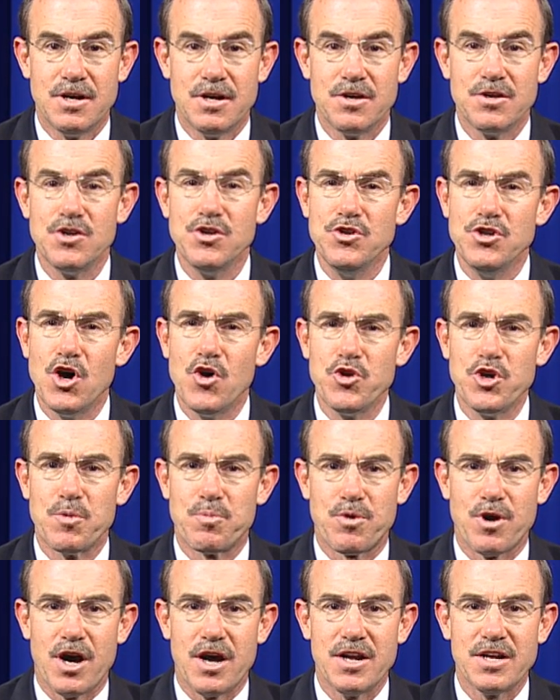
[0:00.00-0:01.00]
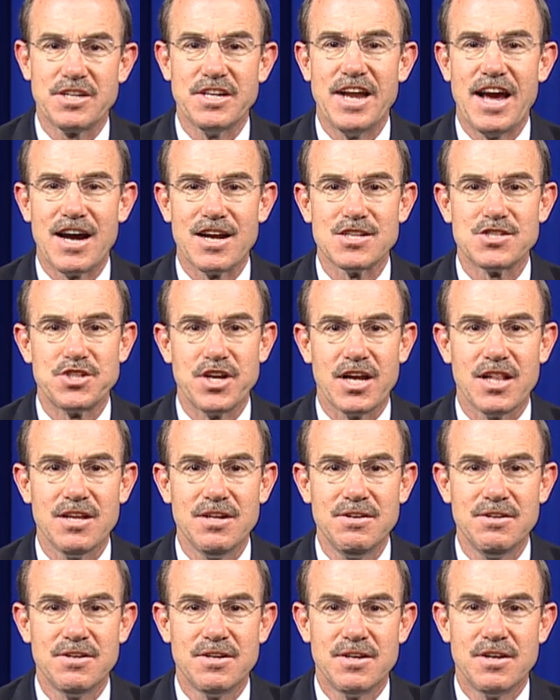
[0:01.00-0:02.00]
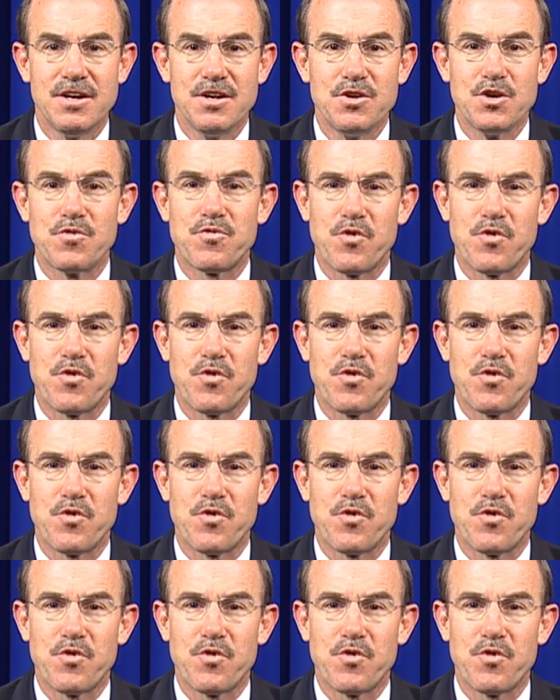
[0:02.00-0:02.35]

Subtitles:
You know your product and how to sell it. Your